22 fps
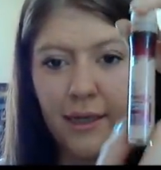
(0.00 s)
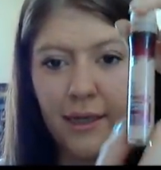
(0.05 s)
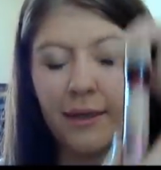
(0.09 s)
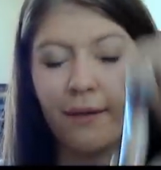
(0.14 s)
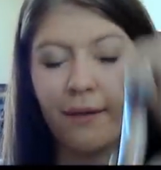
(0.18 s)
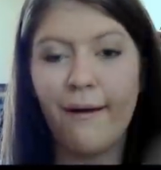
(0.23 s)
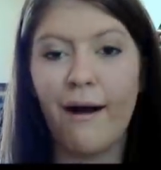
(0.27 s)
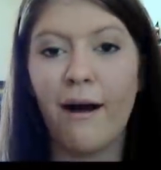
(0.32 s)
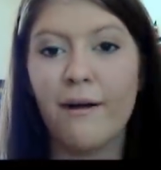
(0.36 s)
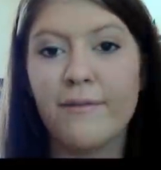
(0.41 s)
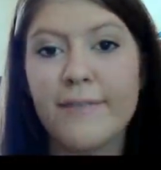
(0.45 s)

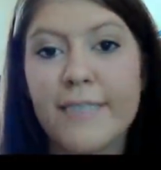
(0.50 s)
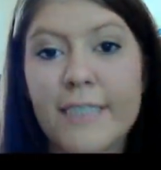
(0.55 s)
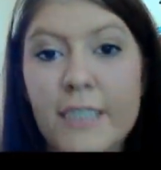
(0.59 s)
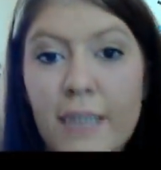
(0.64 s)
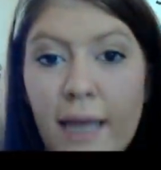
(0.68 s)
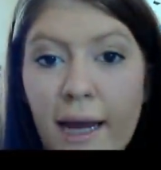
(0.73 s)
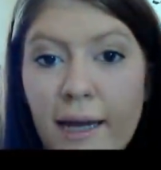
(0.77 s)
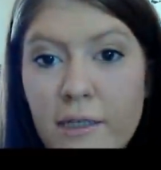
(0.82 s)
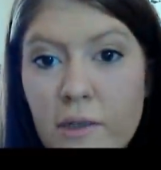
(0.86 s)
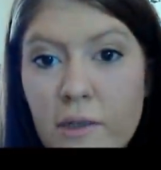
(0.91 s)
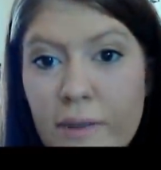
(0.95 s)
Now, obviously,
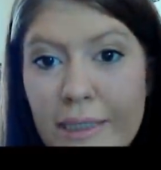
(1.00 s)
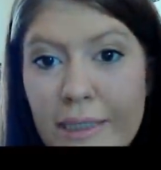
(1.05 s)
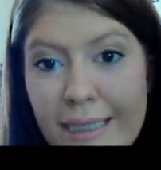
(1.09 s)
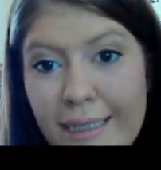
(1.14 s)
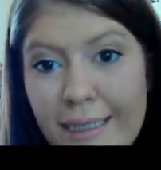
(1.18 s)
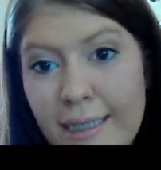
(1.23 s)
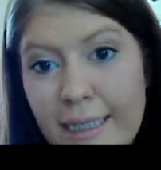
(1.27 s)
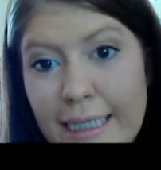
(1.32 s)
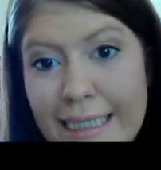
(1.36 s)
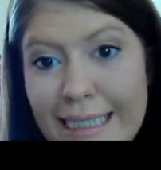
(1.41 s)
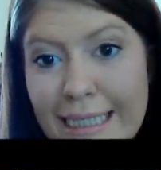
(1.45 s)
I don't
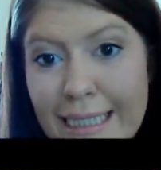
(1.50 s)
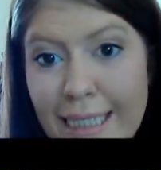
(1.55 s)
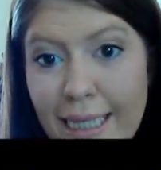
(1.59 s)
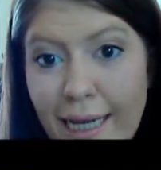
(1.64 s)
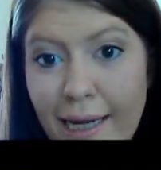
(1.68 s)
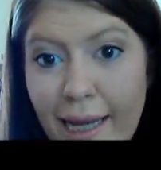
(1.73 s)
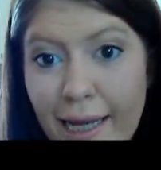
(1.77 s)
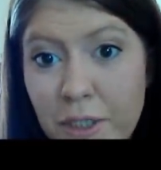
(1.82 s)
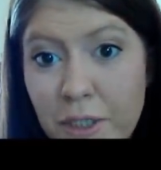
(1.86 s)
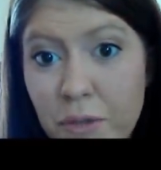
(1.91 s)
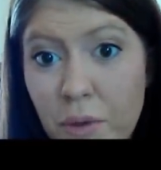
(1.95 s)
need an
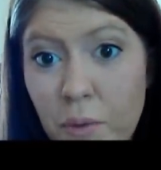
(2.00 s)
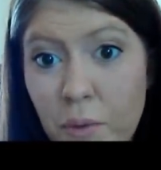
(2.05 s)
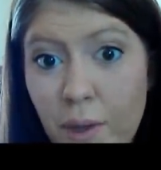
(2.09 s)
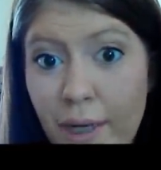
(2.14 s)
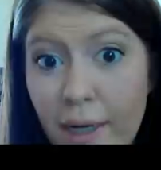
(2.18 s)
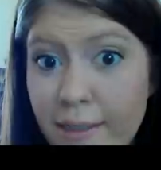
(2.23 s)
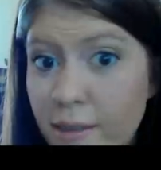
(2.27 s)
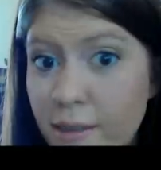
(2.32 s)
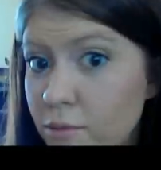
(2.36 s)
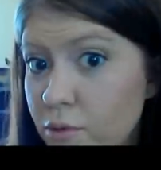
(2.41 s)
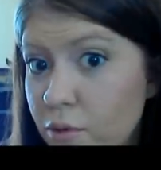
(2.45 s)
Instant Age
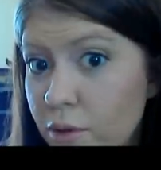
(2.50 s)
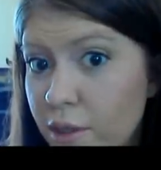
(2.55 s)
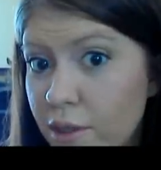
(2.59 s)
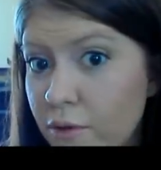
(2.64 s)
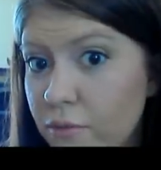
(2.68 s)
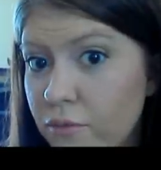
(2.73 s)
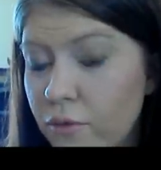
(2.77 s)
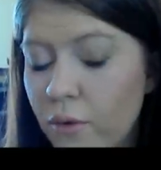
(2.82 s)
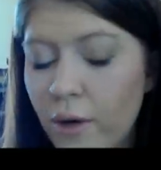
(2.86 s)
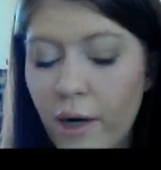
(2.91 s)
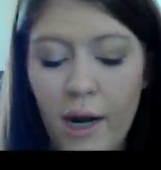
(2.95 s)
Rewind. I'm
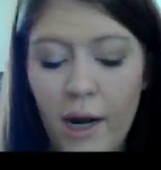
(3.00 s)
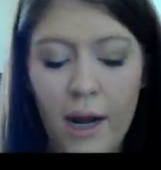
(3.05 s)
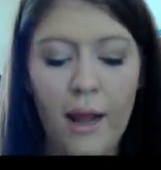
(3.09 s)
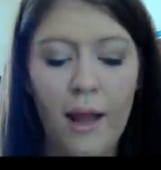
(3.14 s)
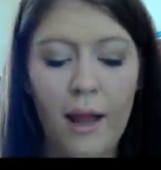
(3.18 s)
24.